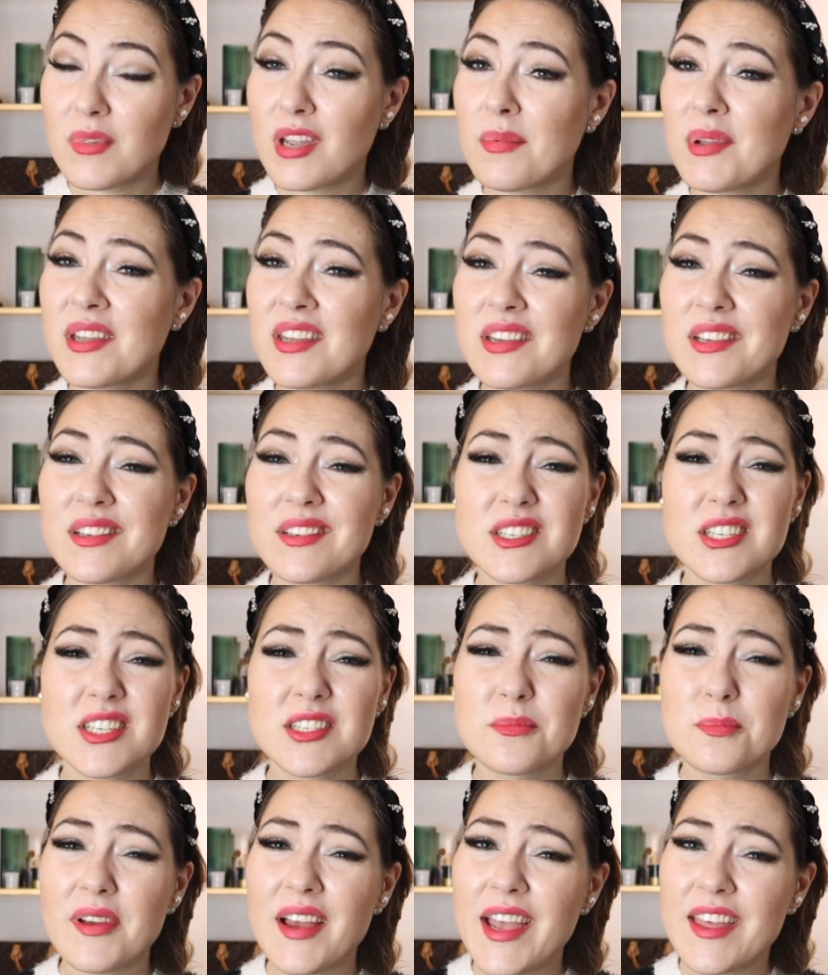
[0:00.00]
Maybe
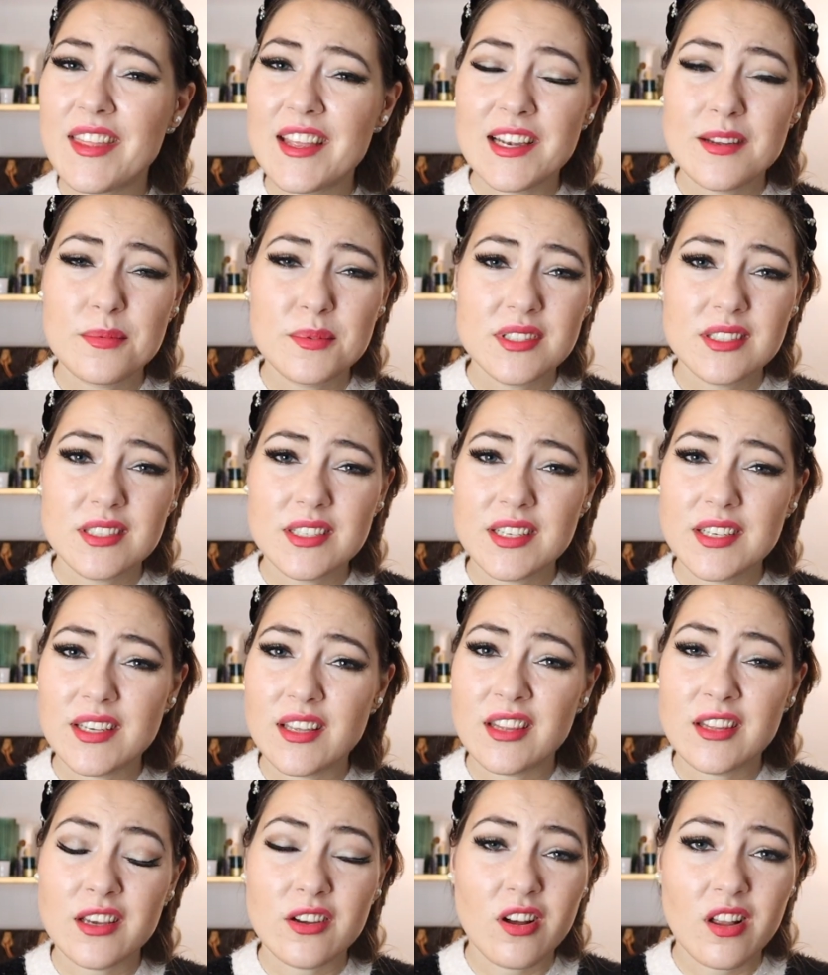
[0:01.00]
just buy the lipstick
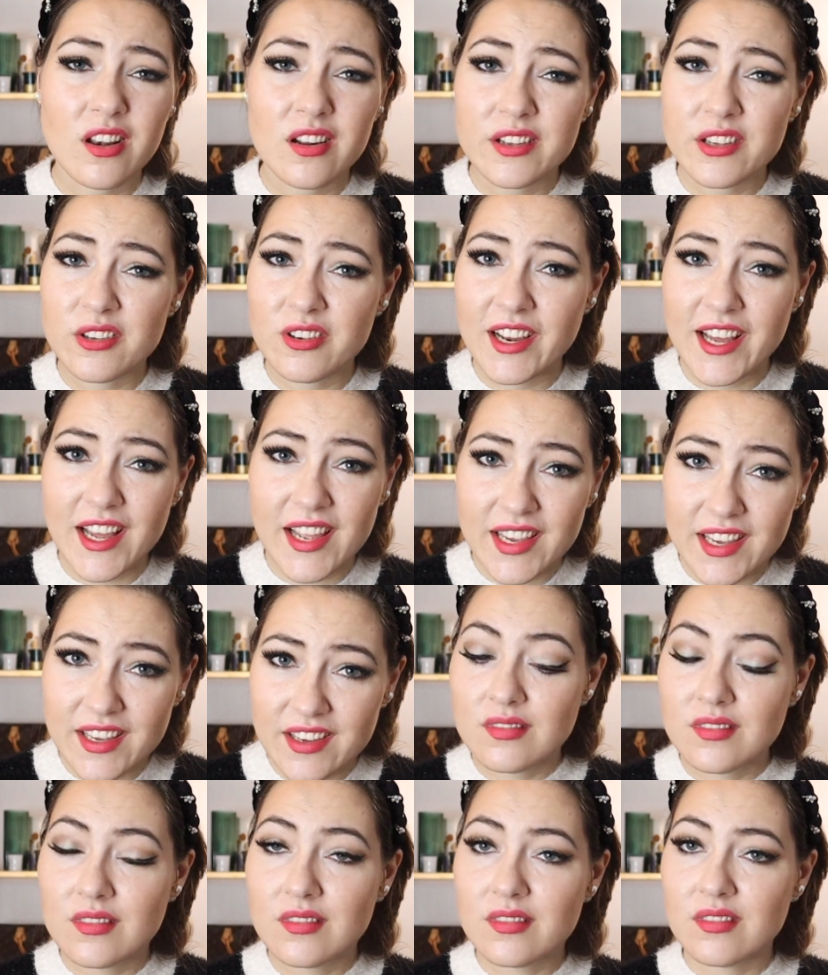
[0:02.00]
in the color you like.